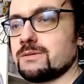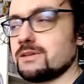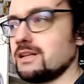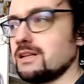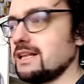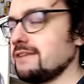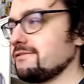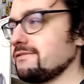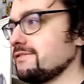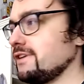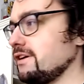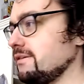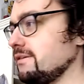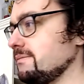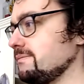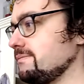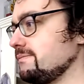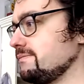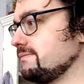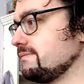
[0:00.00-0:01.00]
I'll
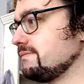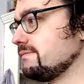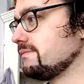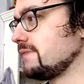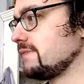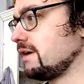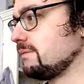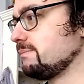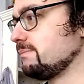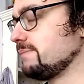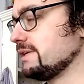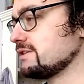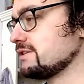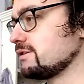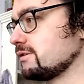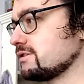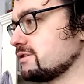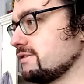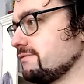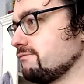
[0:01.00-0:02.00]
be
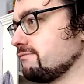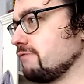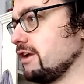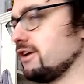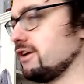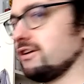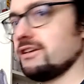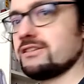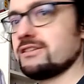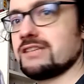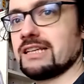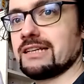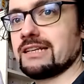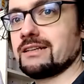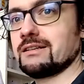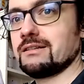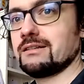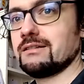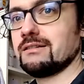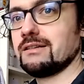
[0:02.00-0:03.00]
sort of rehearsing
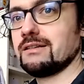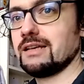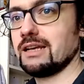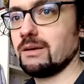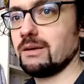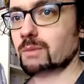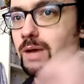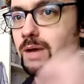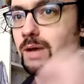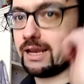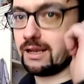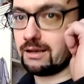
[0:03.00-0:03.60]
in a way.